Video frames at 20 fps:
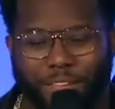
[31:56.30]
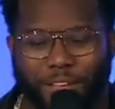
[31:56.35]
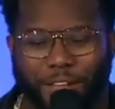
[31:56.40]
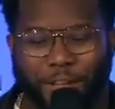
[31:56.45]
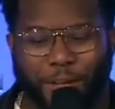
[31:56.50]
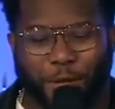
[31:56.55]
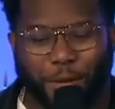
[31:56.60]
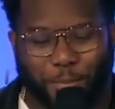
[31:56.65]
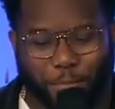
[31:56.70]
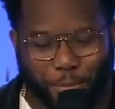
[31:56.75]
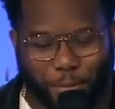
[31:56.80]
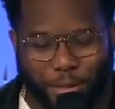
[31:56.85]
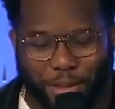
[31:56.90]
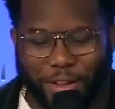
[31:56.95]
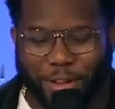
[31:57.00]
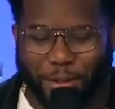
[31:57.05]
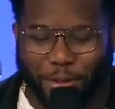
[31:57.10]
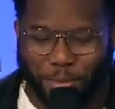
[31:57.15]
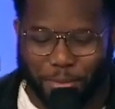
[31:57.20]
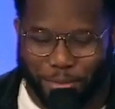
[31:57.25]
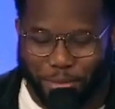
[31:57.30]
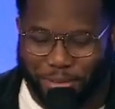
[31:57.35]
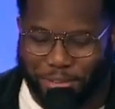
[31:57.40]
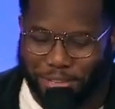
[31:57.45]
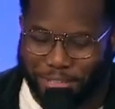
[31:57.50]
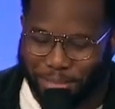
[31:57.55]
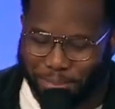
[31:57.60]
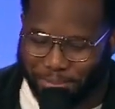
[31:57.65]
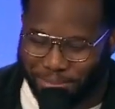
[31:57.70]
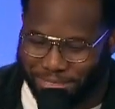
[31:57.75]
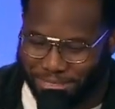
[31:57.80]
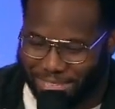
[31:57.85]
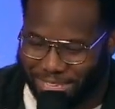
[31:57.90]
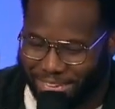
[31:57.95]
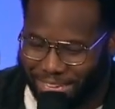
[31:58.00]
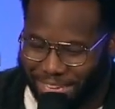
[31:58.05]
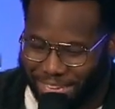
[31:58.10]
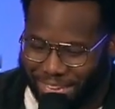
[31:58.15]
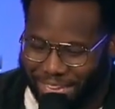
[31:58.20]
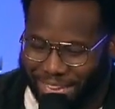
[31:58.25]
a couple a couple clips.
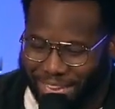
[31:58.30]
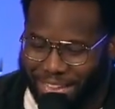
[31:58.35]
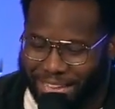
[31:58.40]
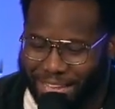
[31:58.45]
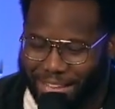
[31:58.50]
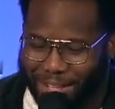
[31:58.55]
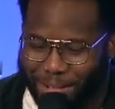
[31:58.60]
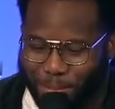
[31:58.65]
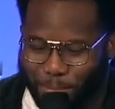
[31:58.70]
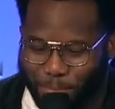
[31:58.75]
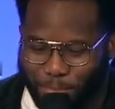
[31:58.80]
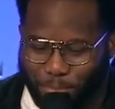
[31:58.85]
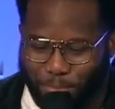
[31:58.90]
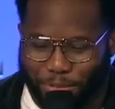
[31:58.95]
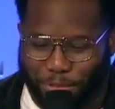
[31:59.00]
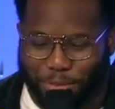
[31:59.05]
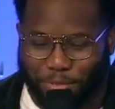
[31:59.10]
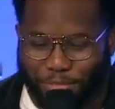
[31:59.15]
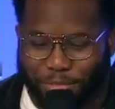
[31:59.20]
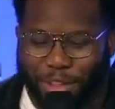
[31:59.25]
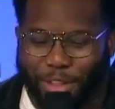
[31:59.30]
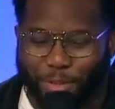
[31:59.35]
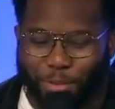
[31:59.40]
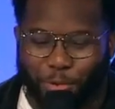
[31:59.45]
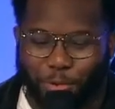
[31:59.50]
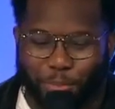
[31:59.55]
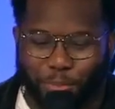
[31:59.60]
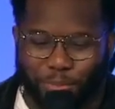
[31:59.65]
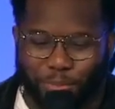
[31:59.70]
Um, Yvonne, you can